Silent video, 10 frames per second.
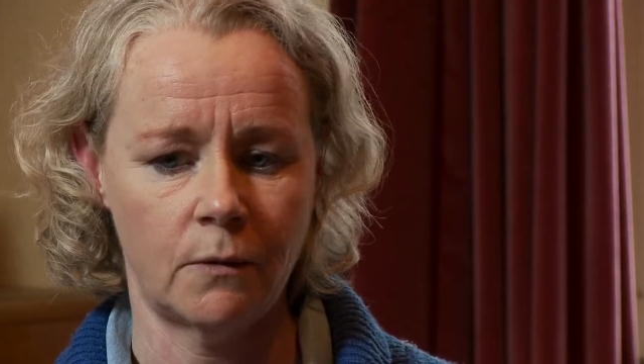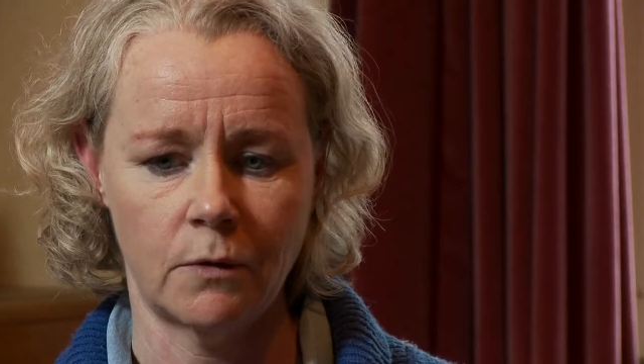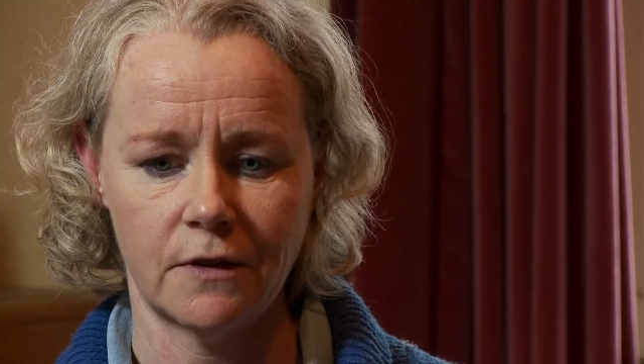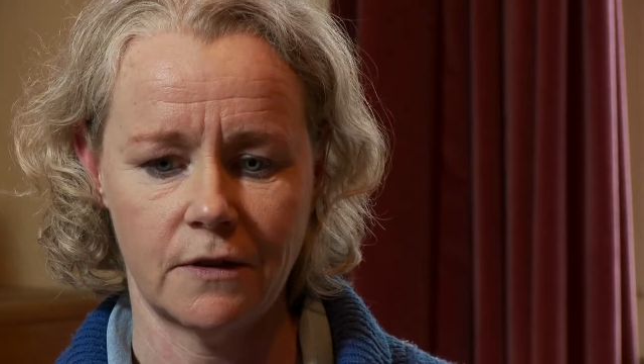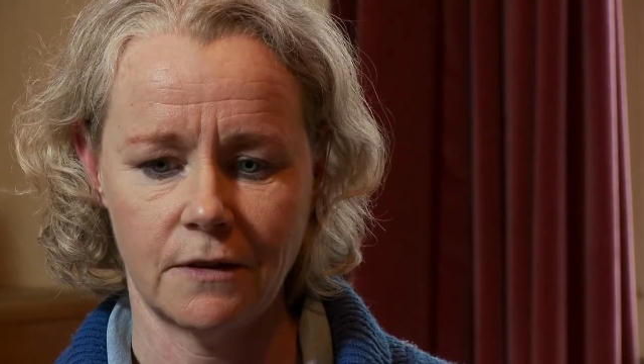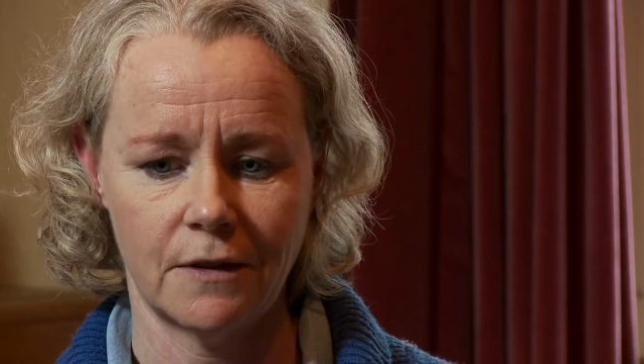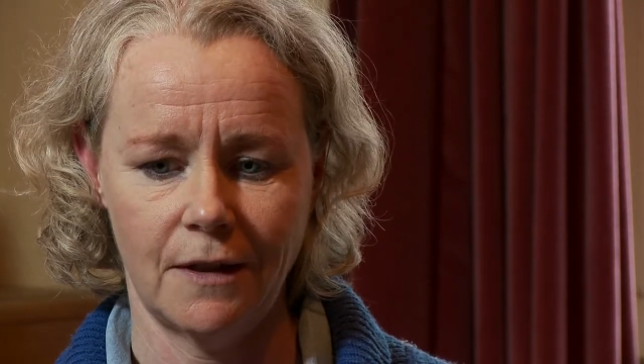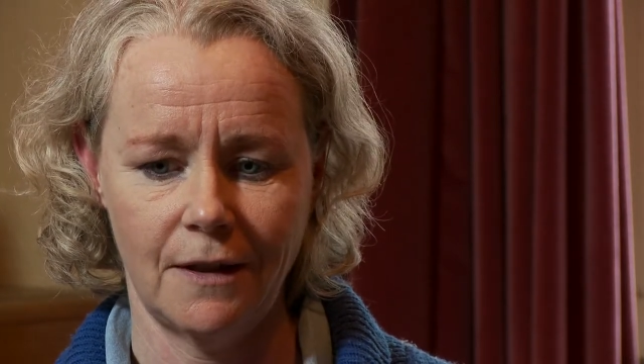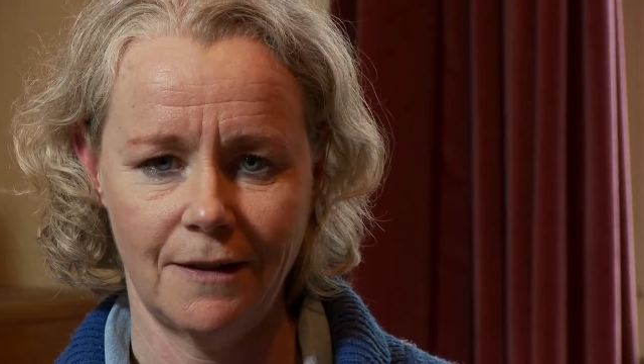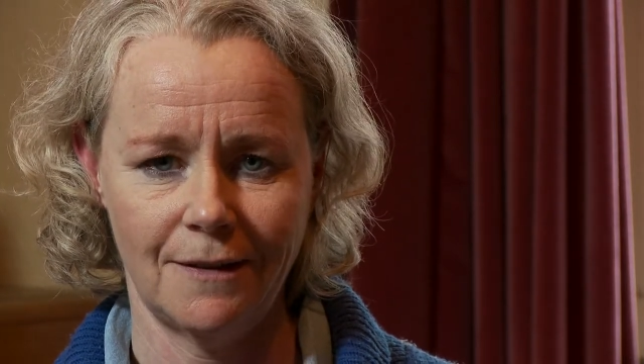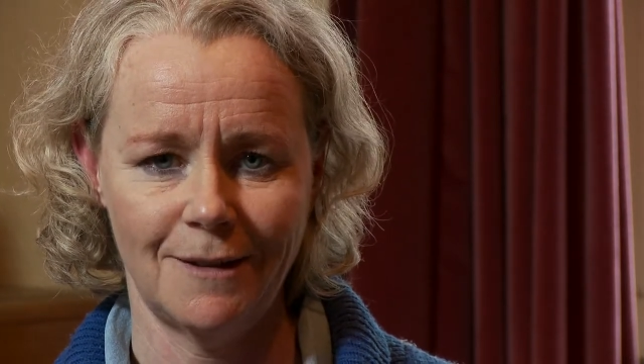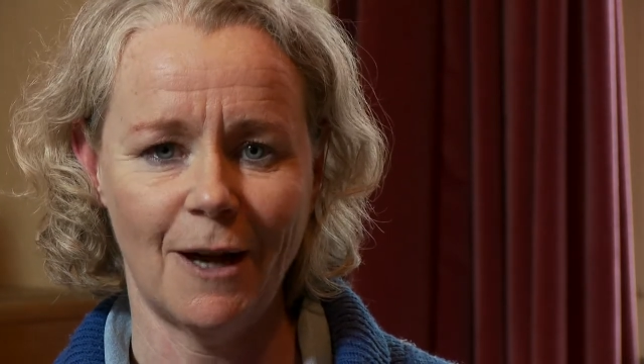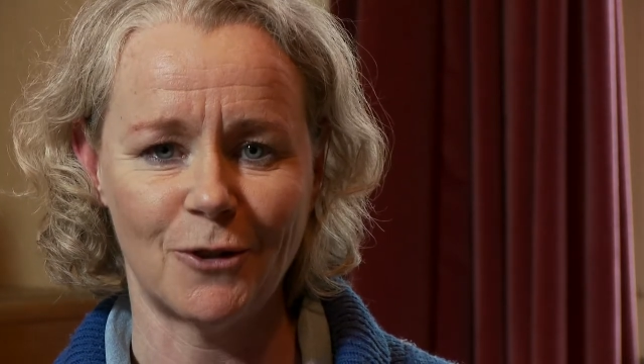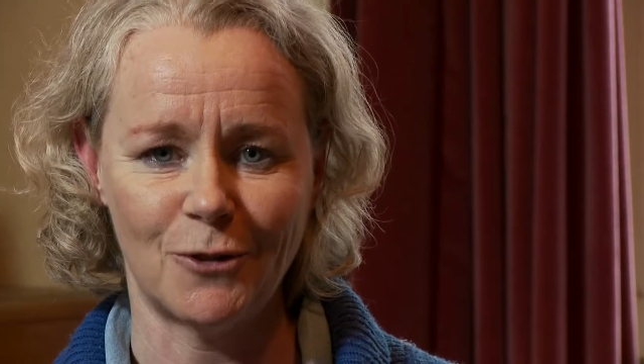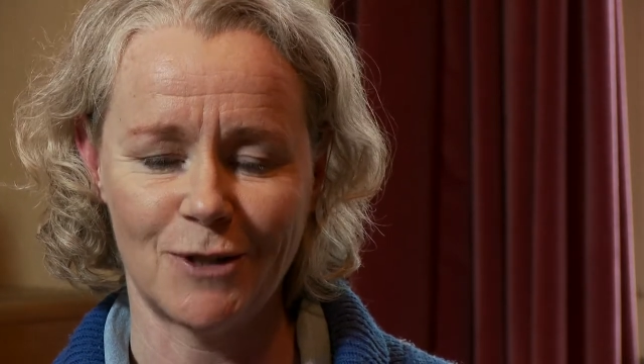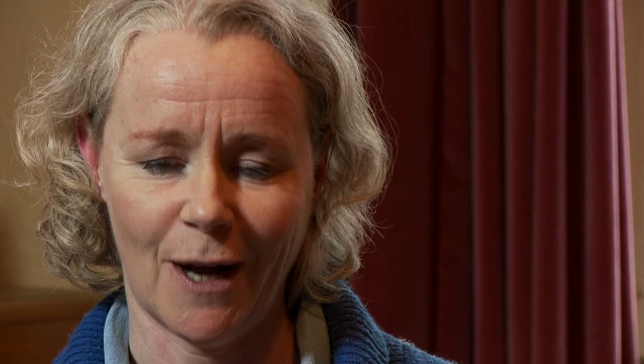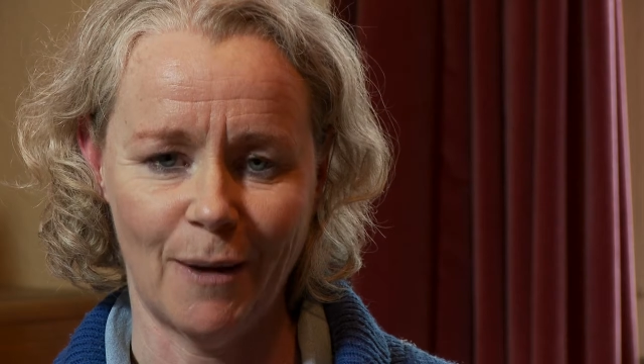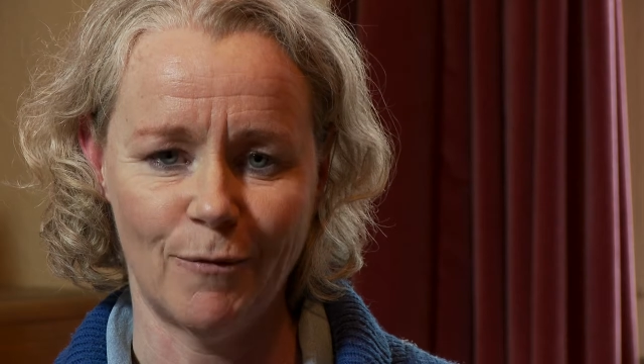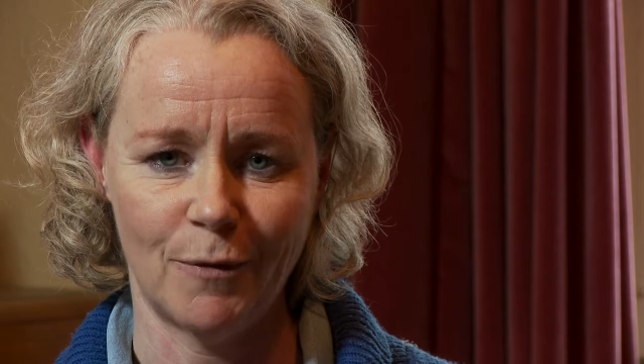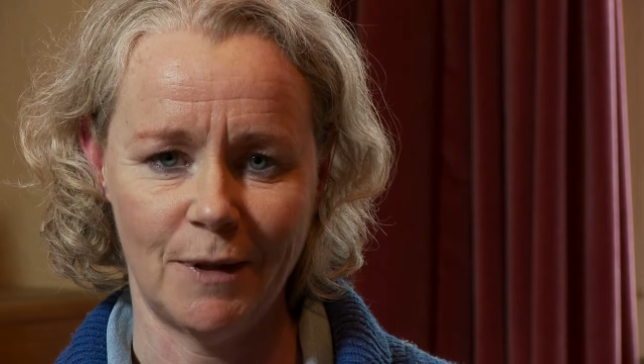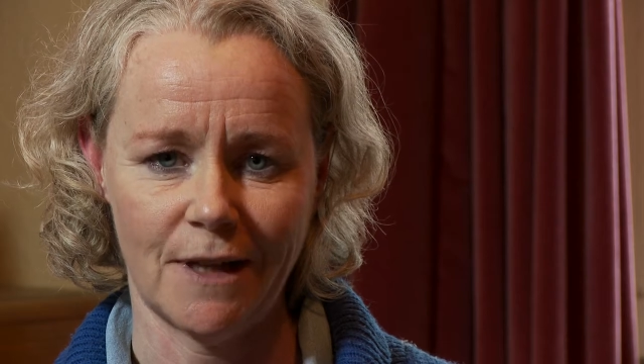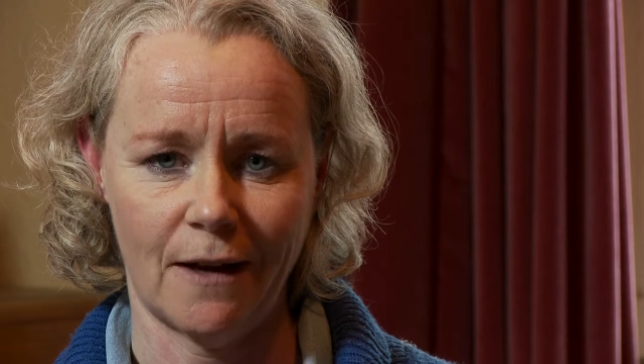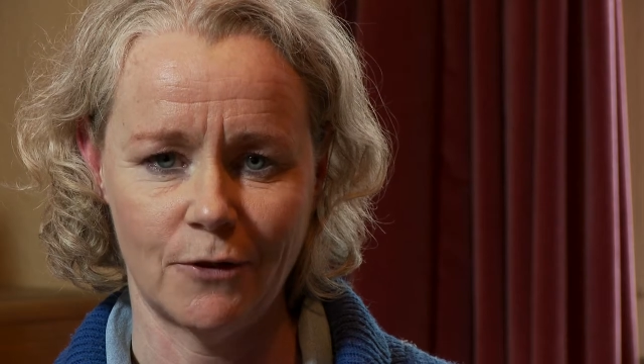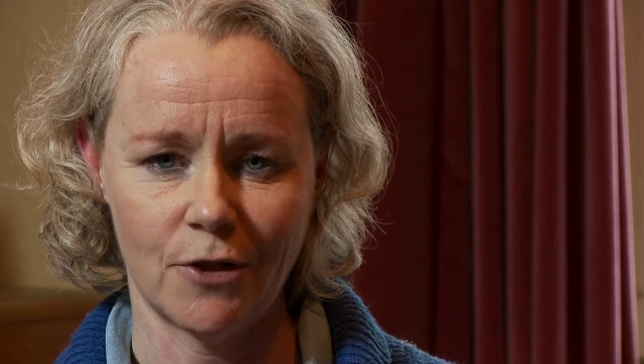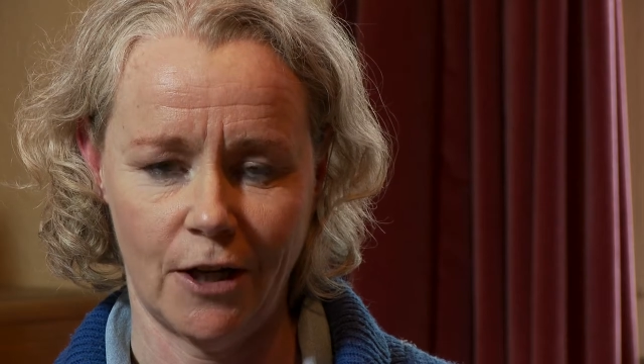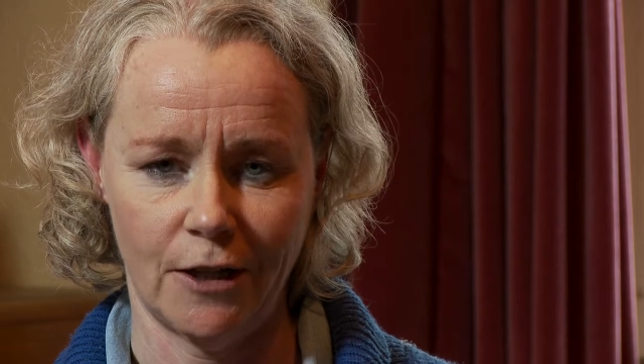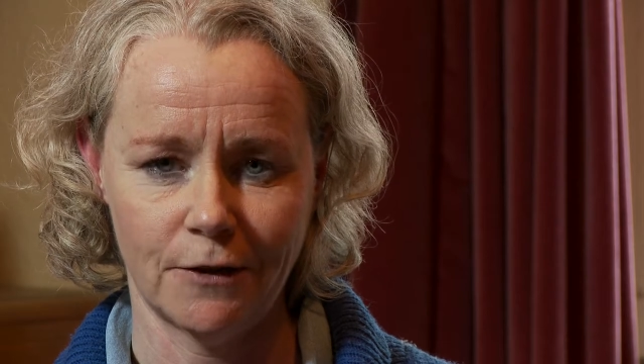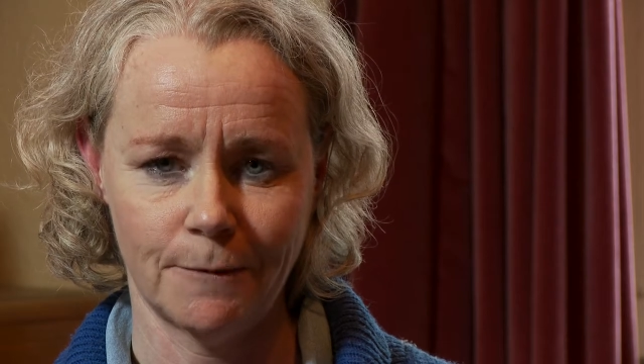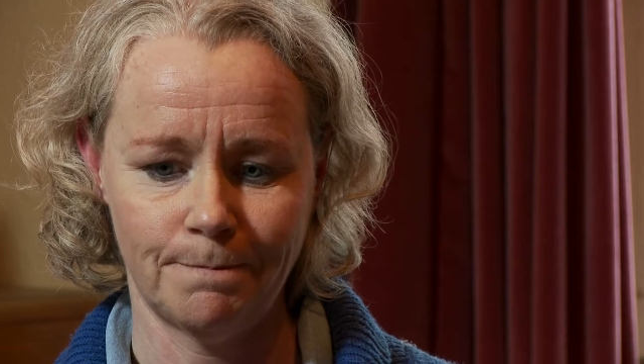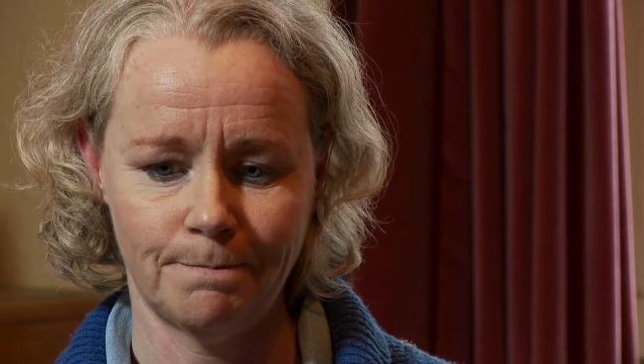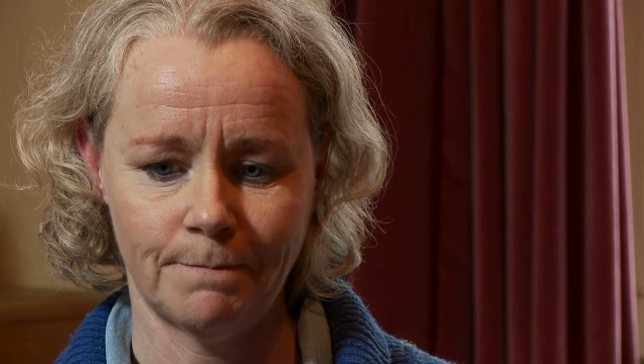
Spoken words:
It was not a good time for me to have a child.